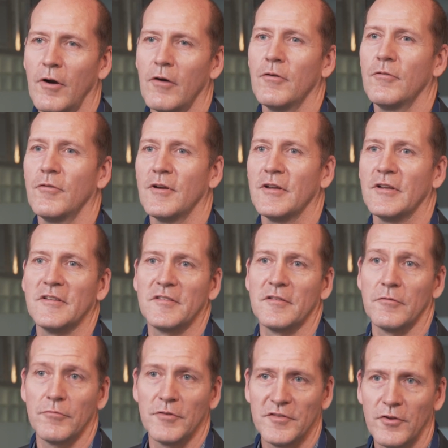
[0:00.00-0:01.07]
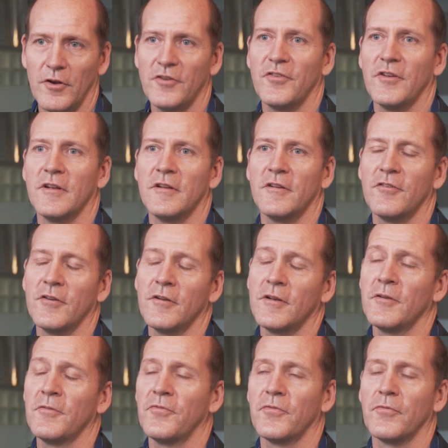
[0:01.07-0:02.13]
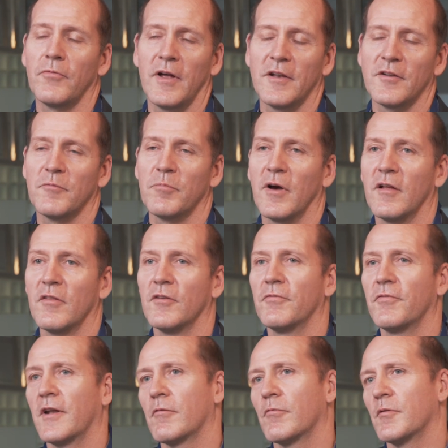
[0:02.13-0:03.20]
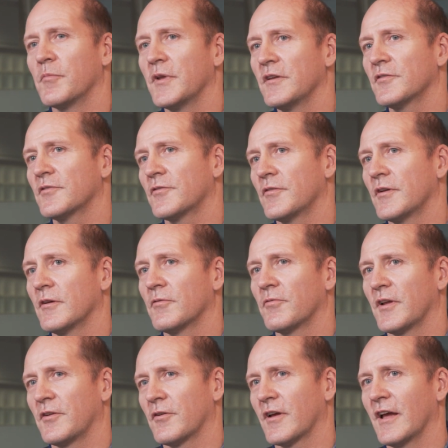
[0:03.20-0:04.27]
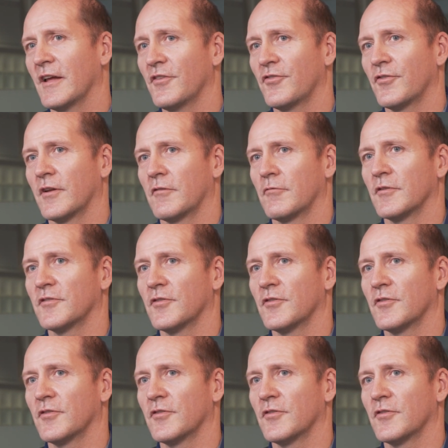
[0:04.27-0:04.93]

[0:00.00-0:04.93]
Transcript: GRoW is a research initiative funded by the Federal Ministry of Education and